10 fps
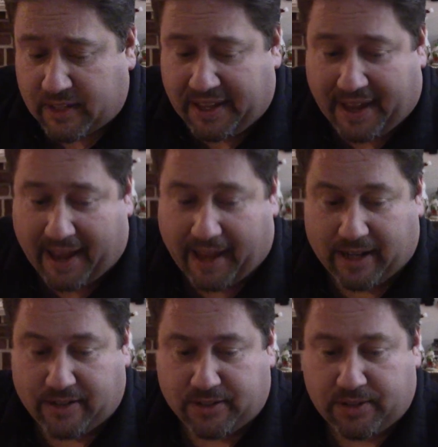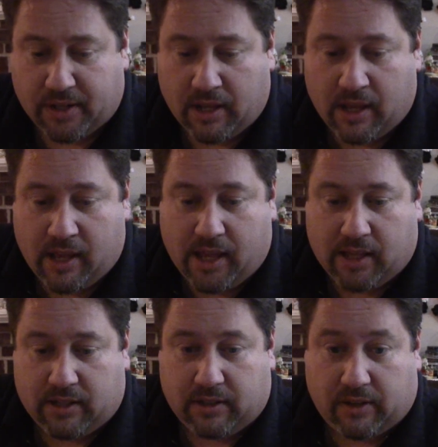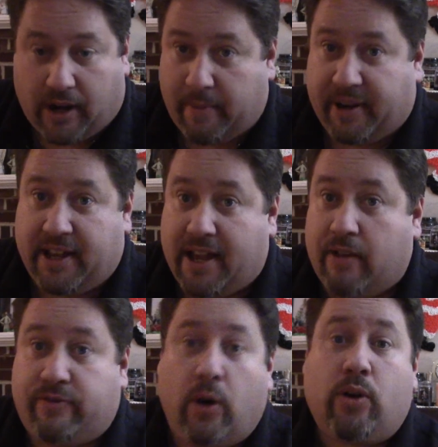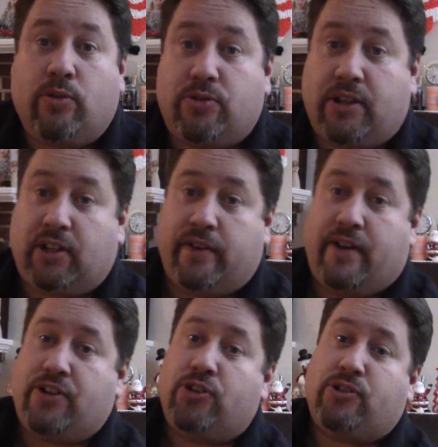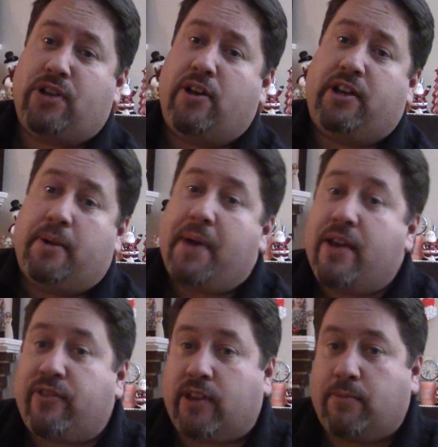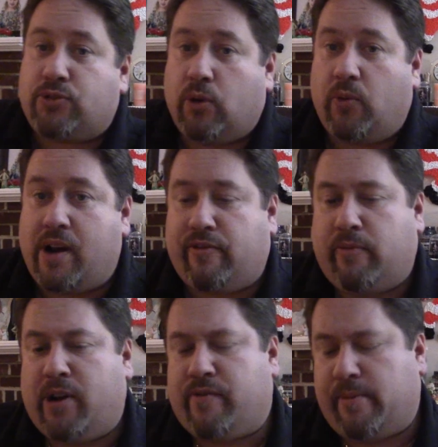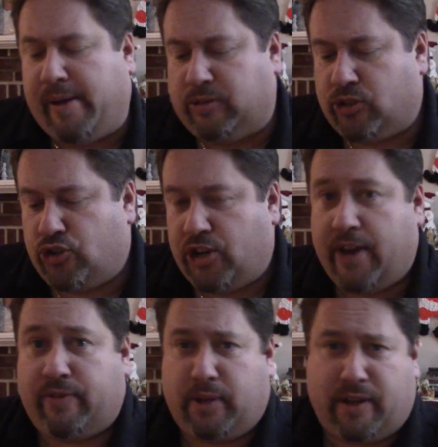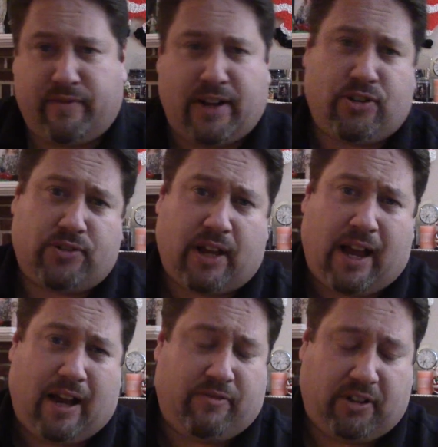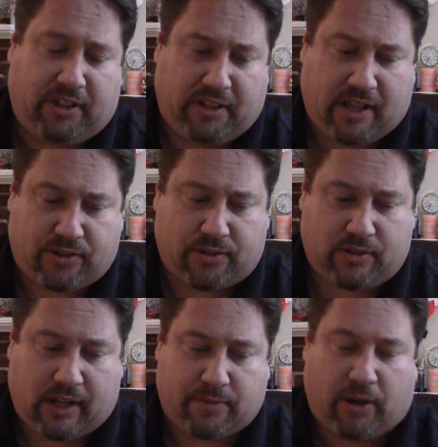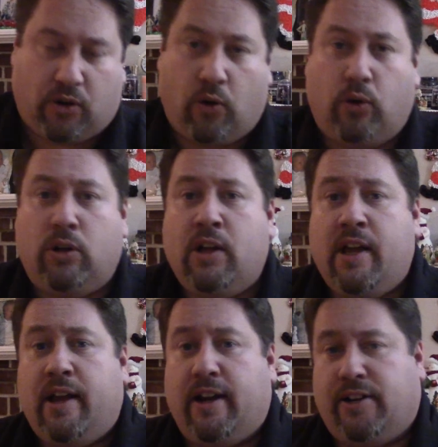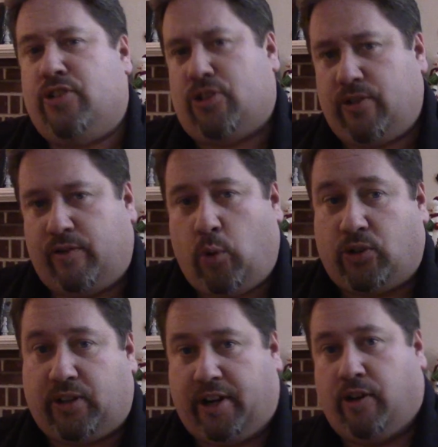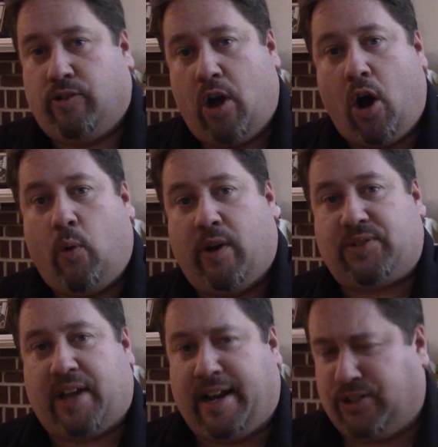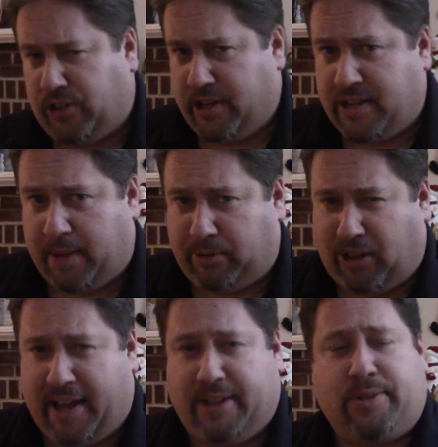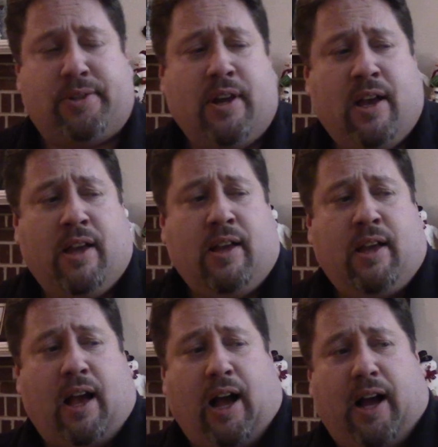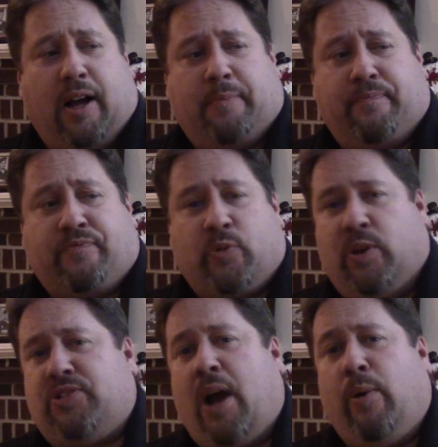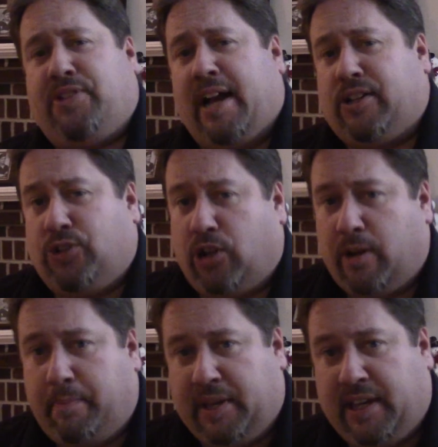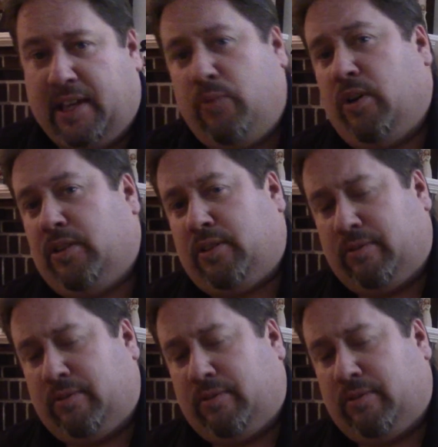and not everybody can get photos at the conventions because now you get to pay for them. So whatever I'm able to share from the conventions, I really, that's my goal. In addition to, of course, letting you know where signings are going to take place, where Star Wars actors are going to be, where